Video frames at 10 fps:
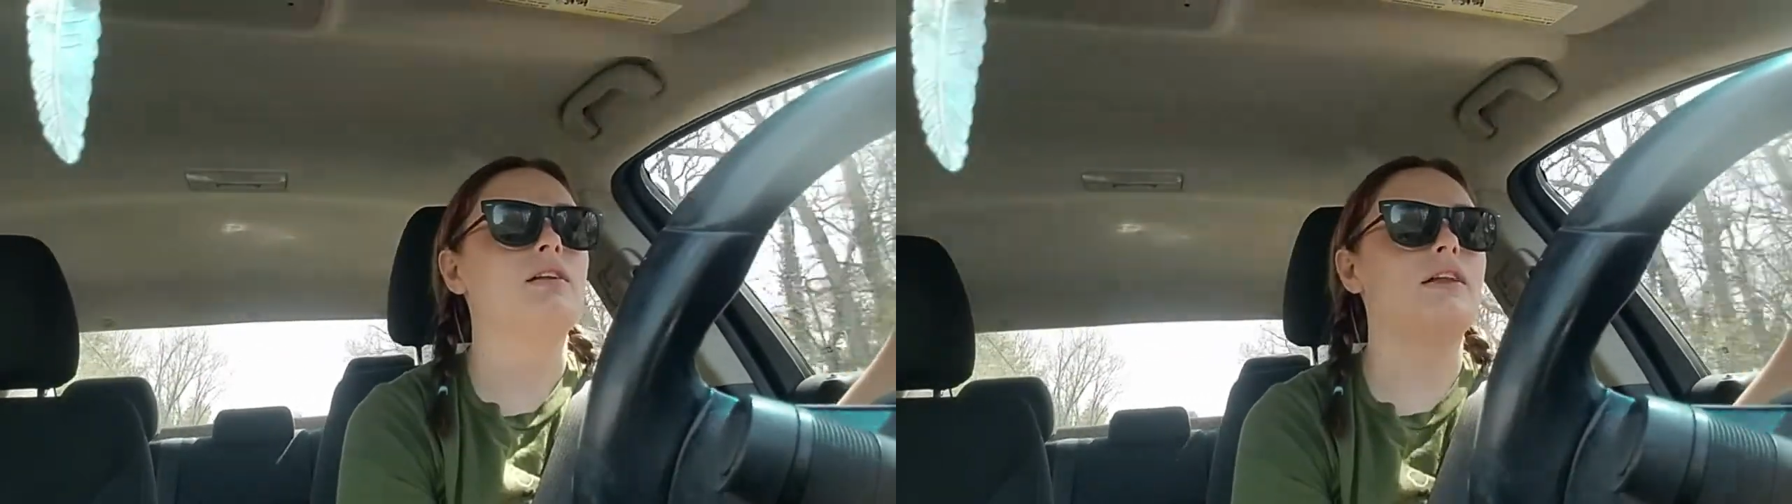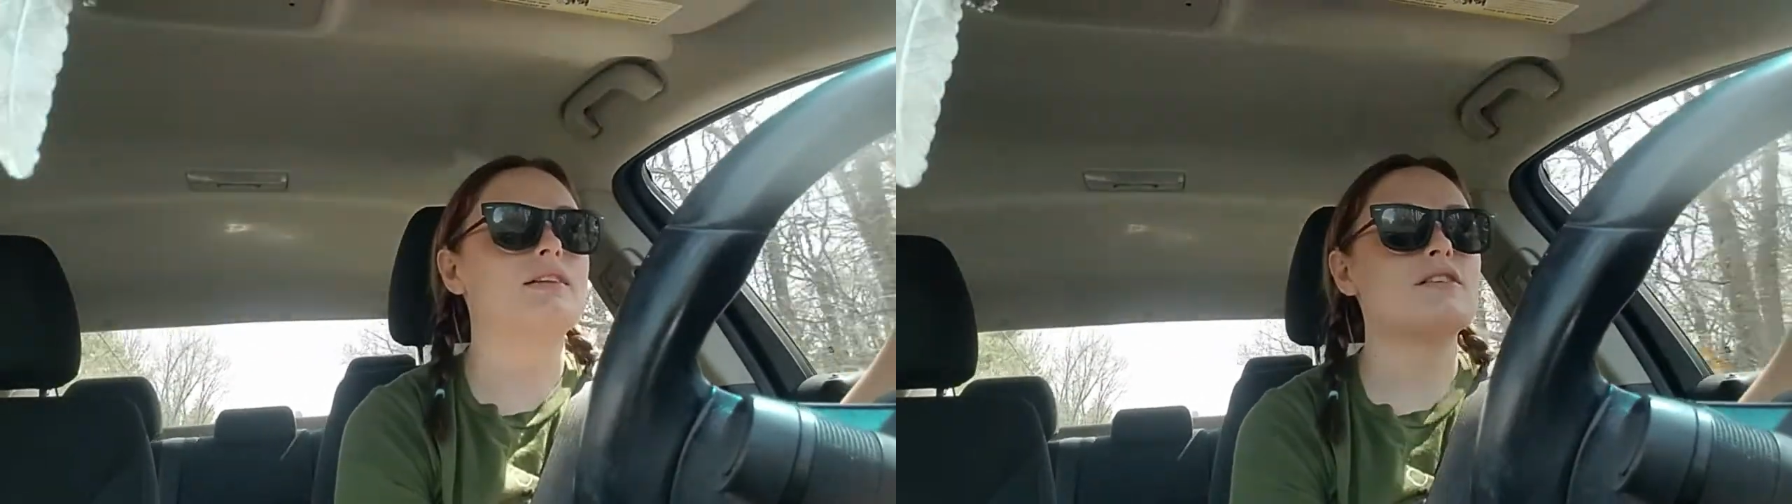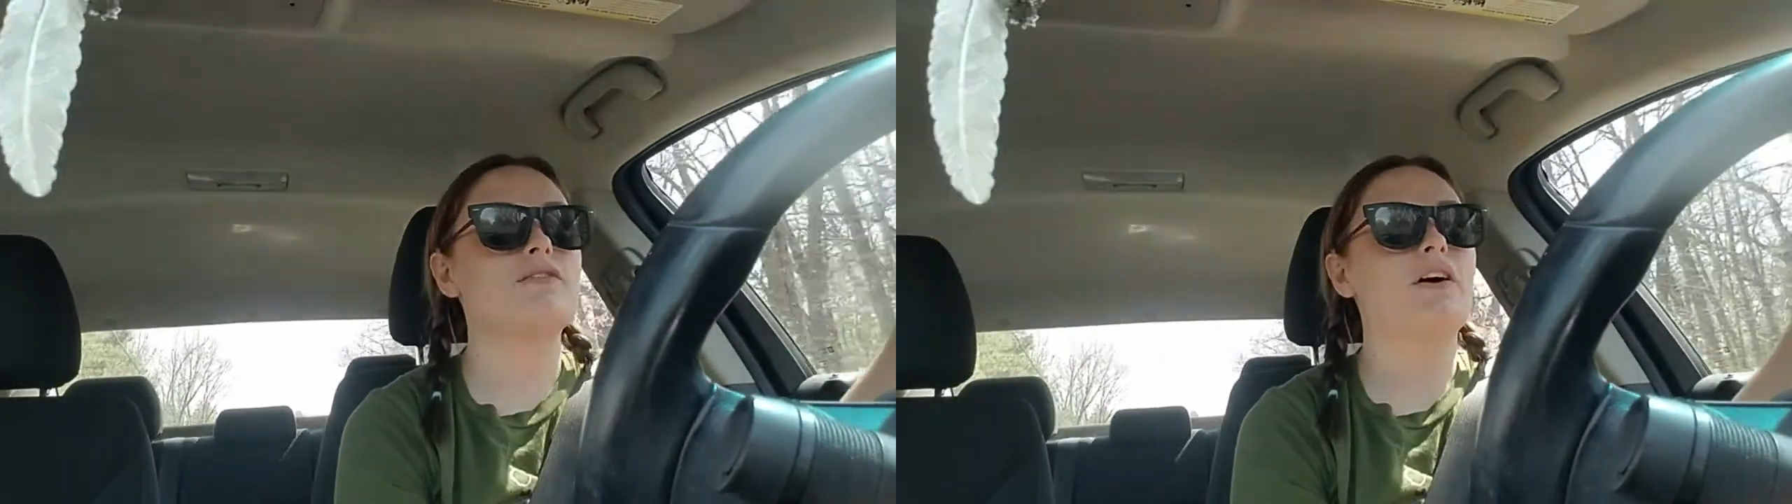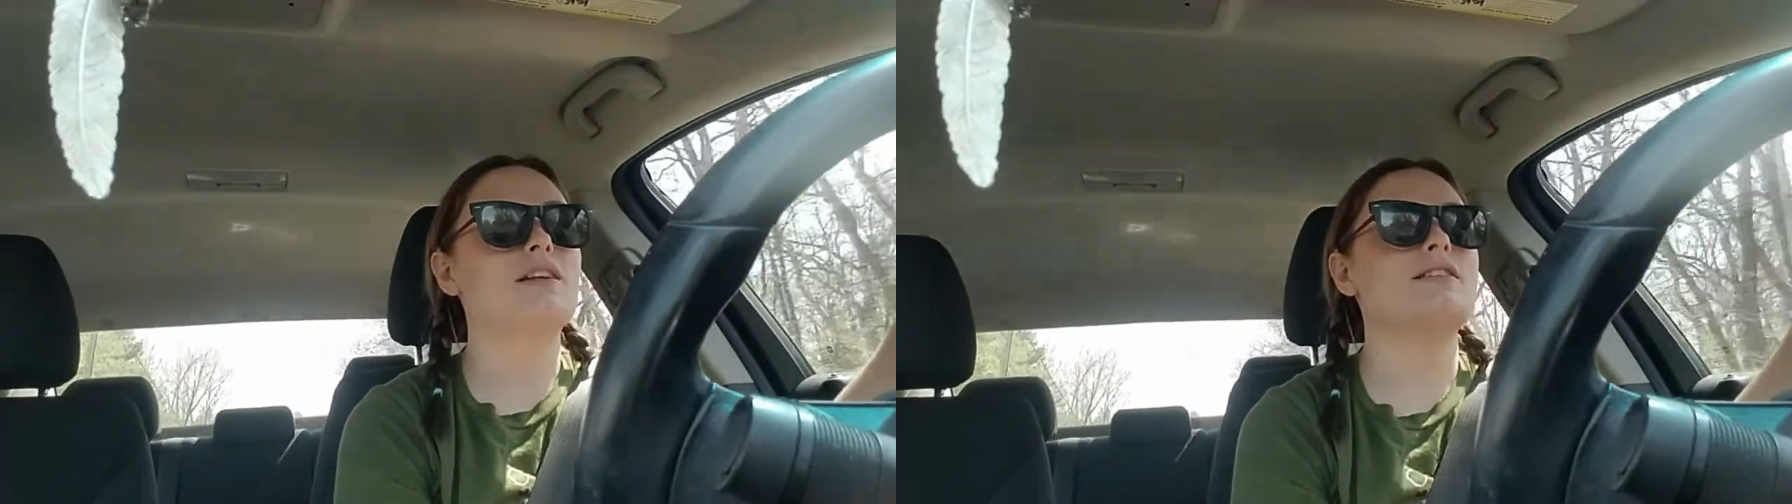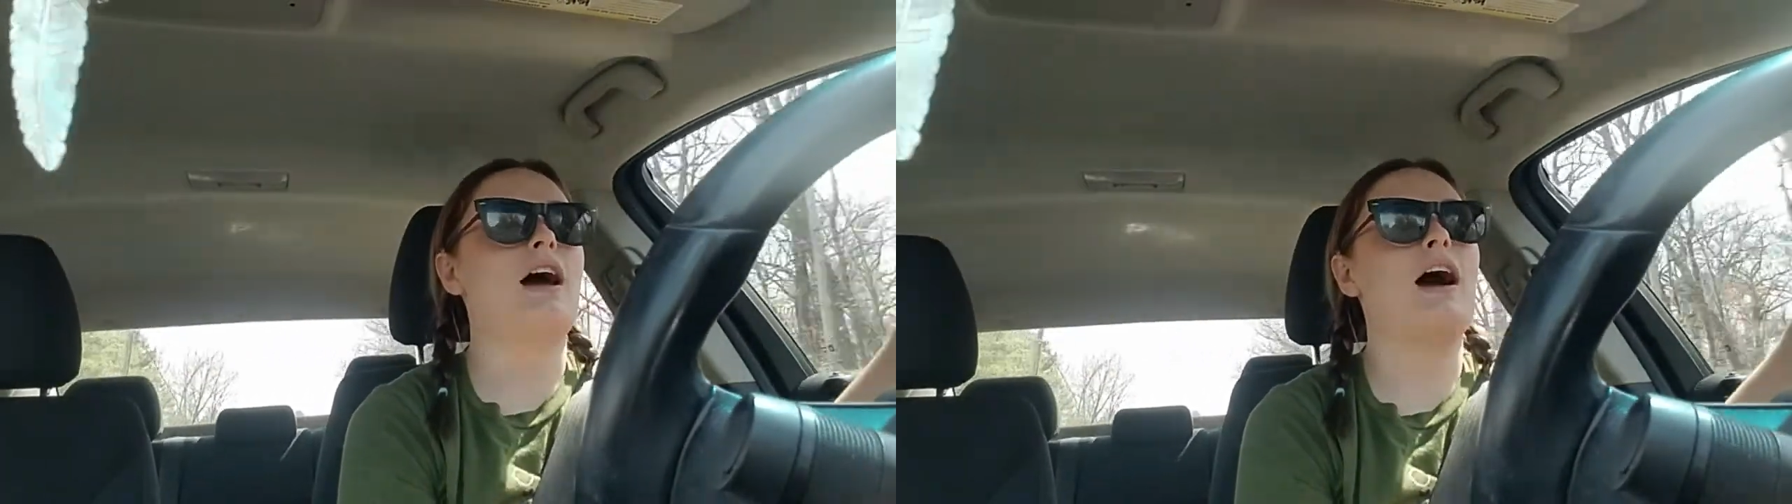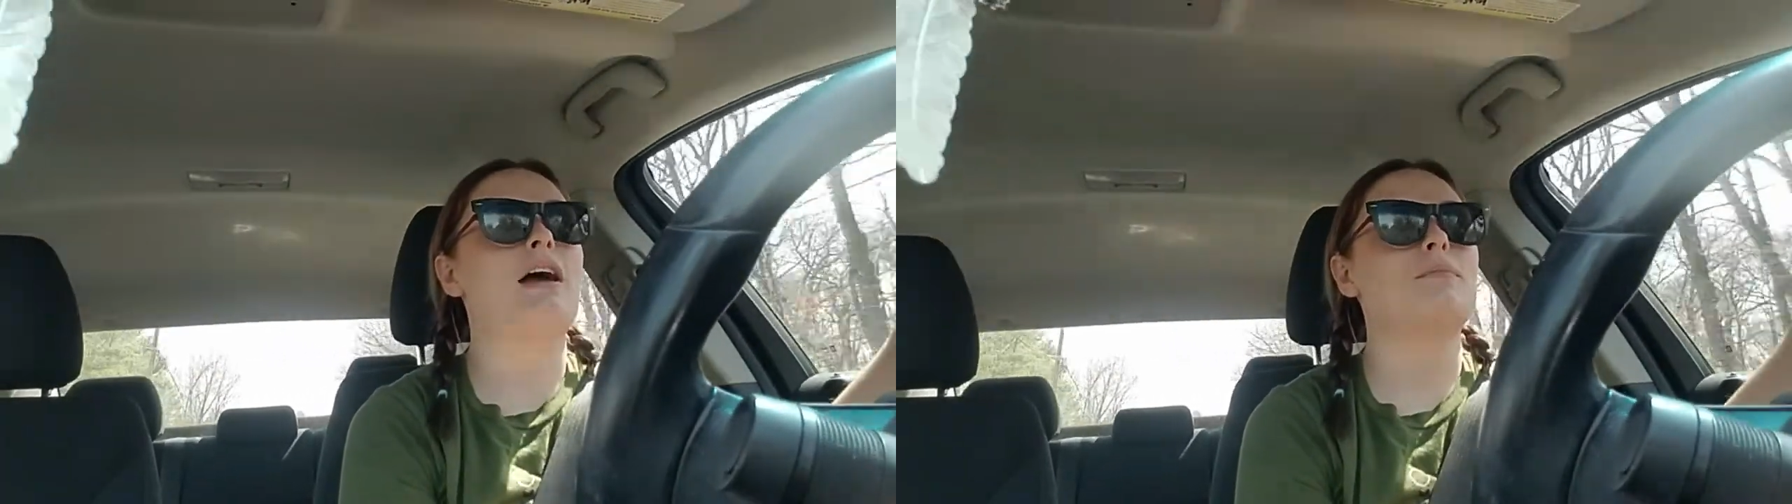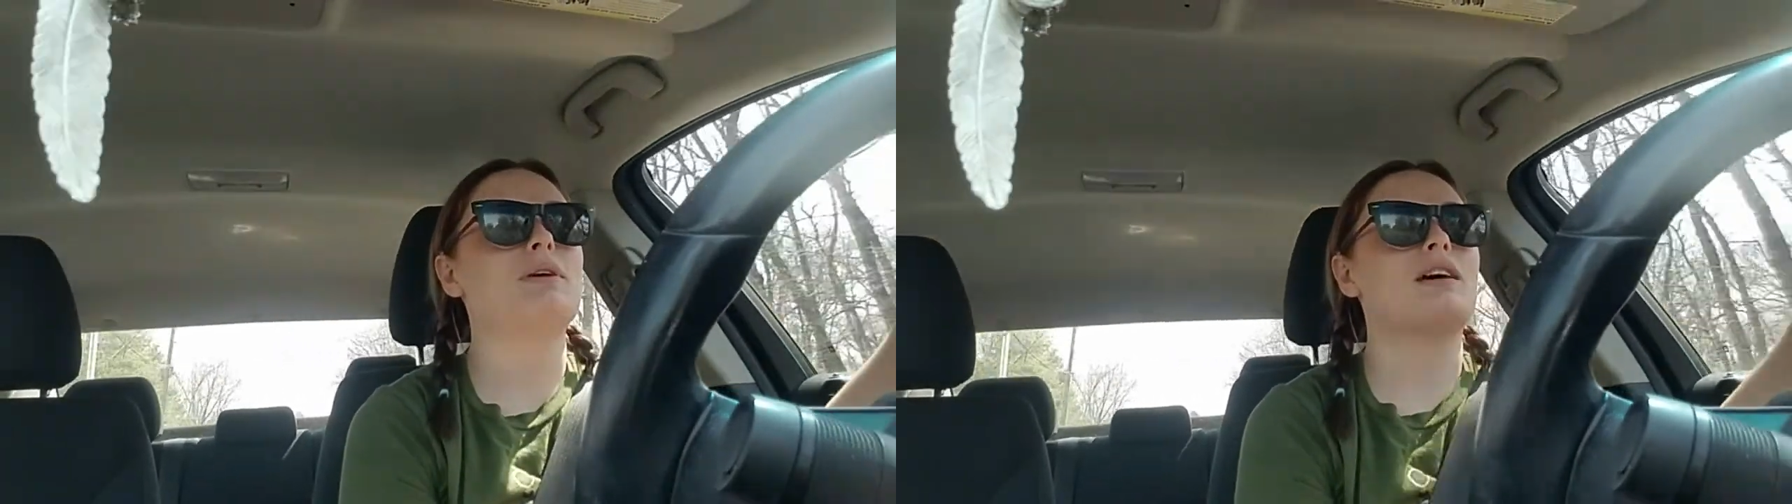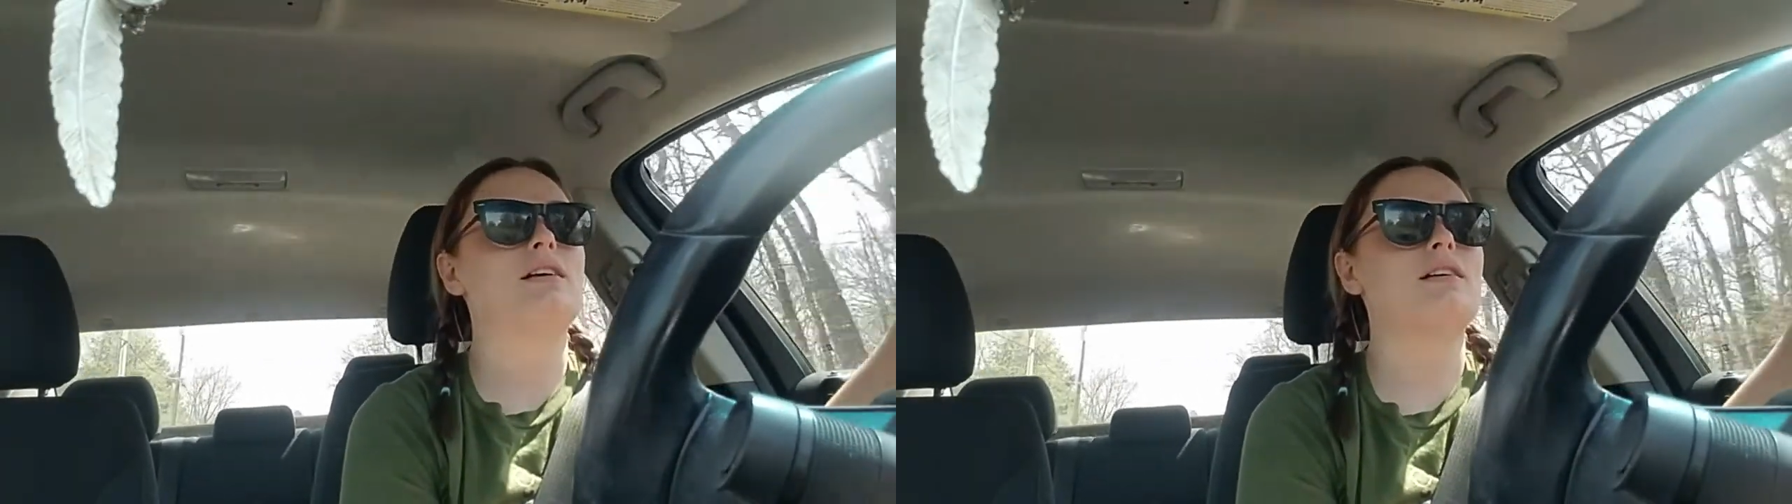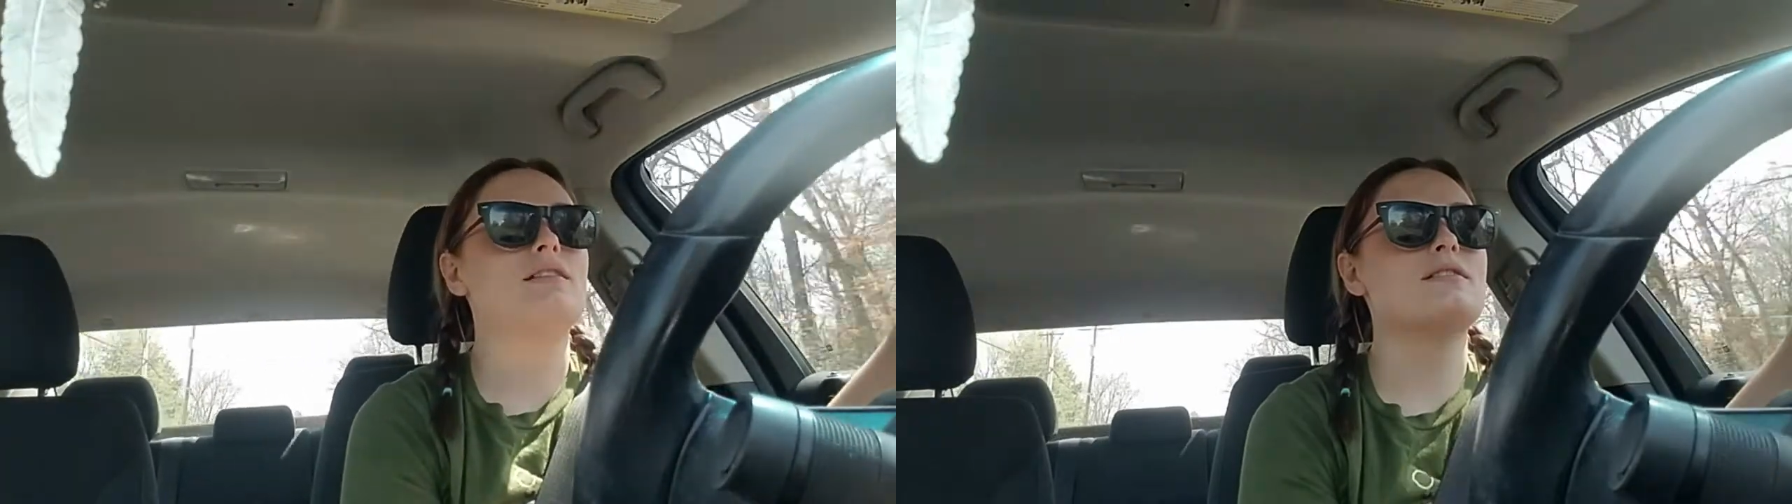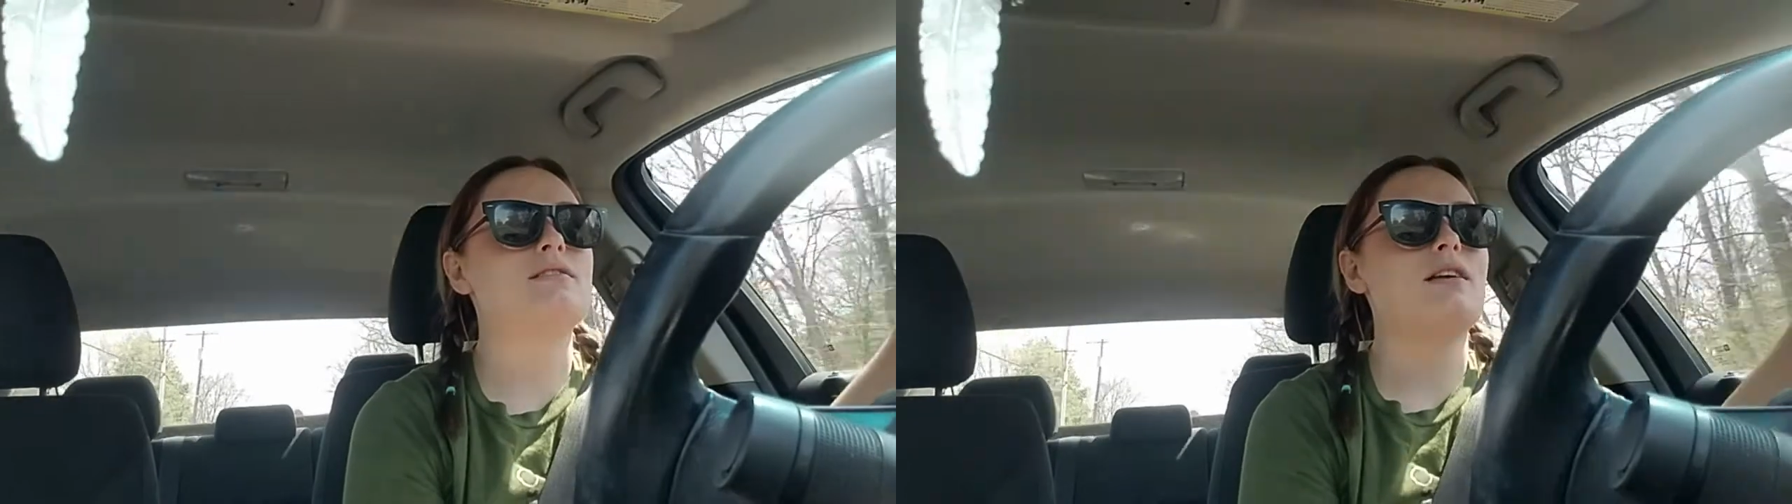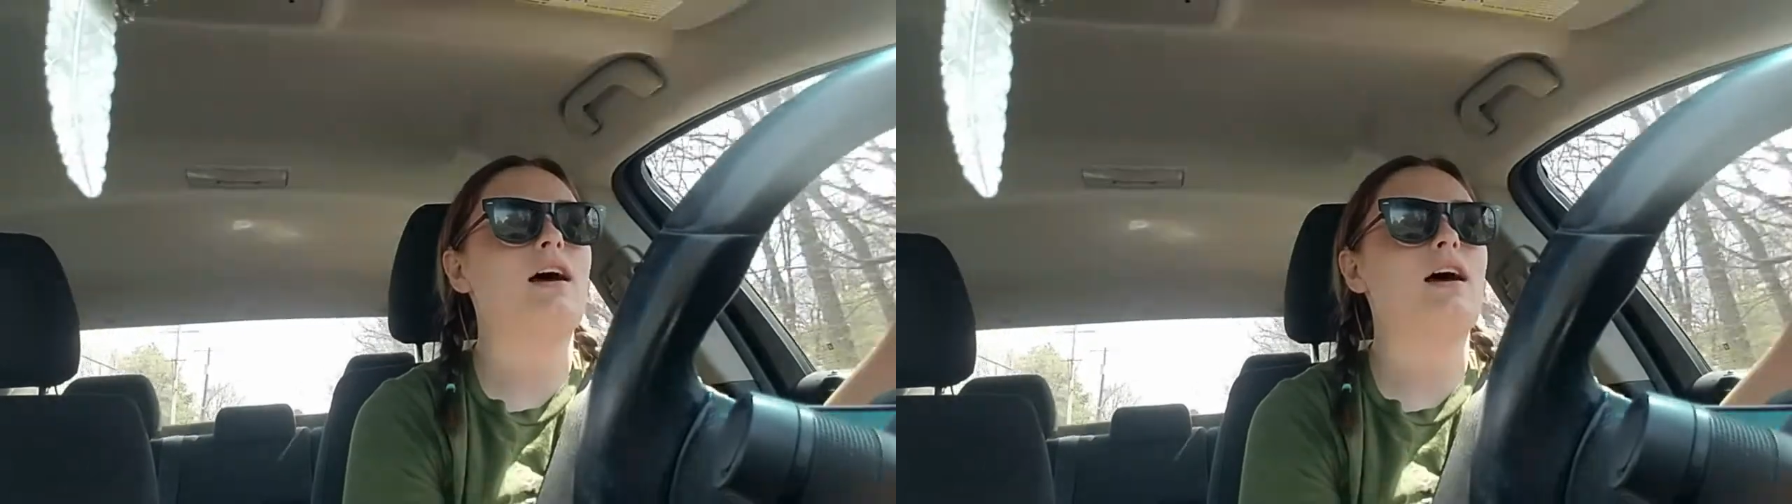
That's a fun time because